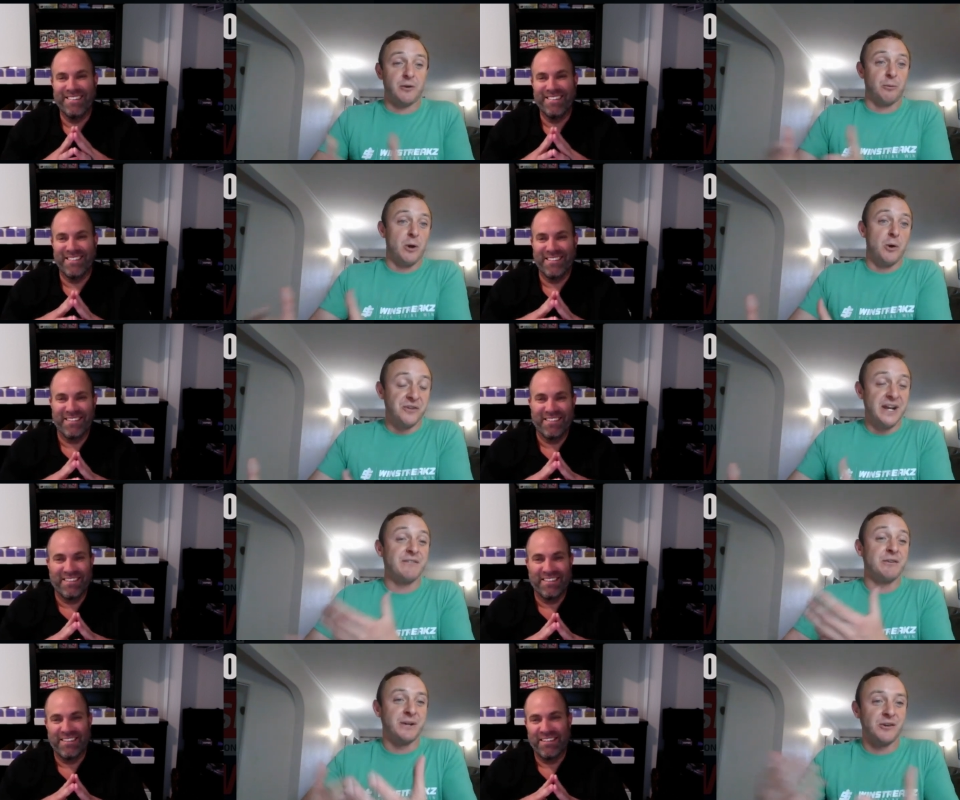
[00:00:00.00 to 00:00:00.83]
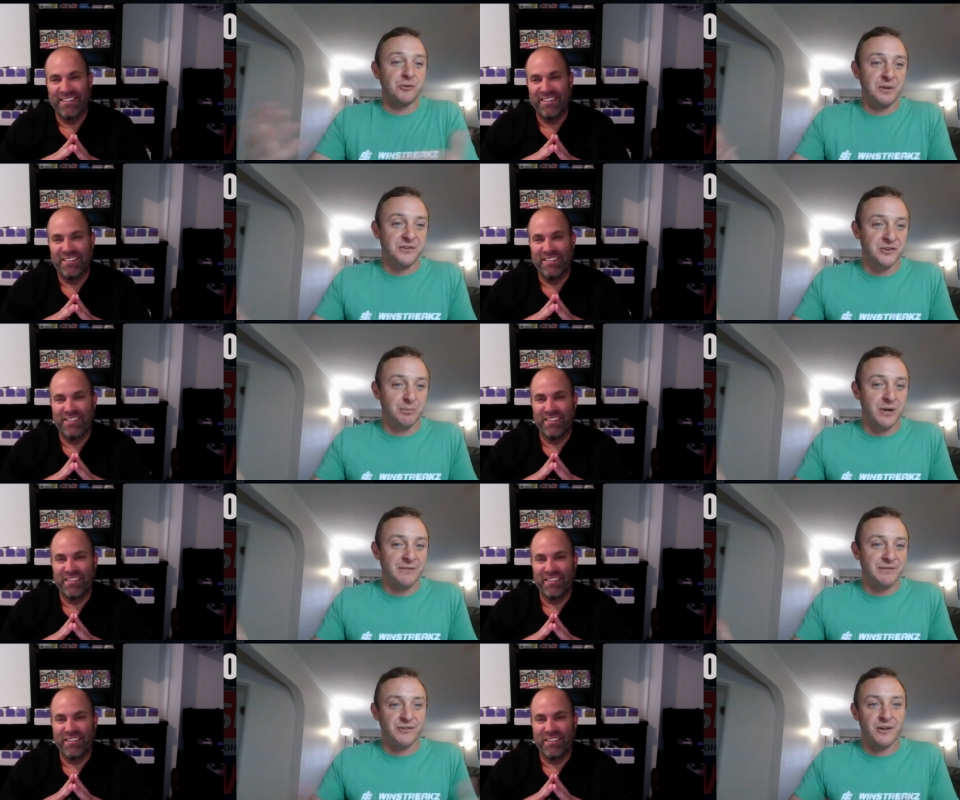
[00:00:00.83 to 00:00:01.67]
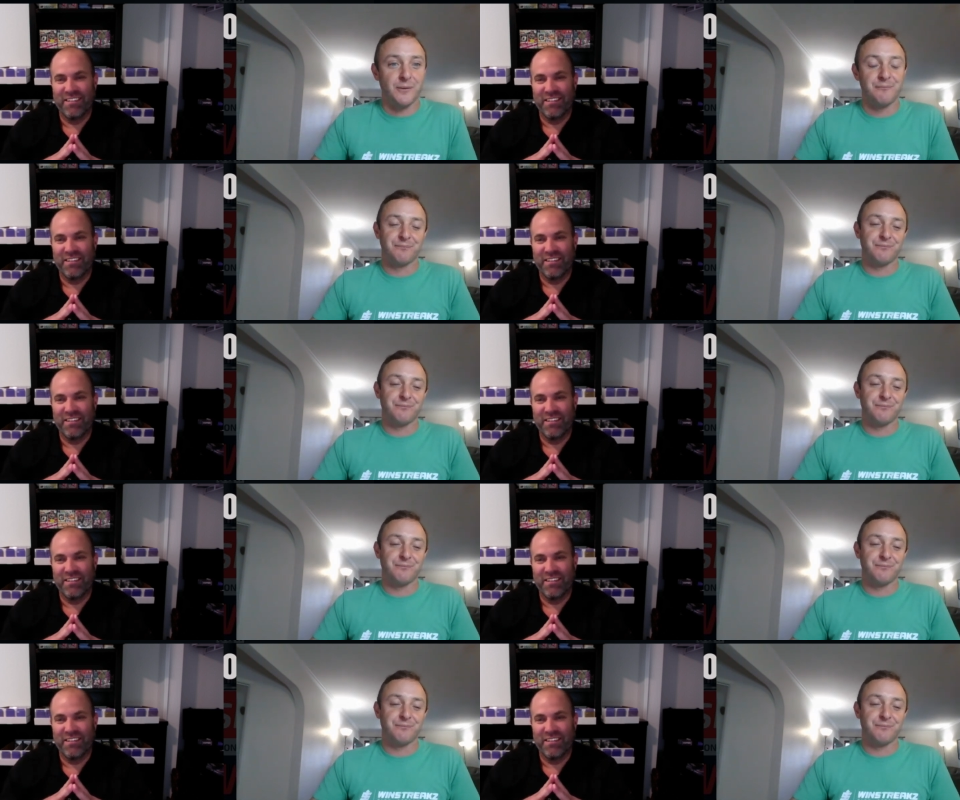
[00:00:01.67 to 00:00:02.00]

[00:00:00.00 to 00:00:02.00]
Speaker 1: grows and everybody splits in the profit so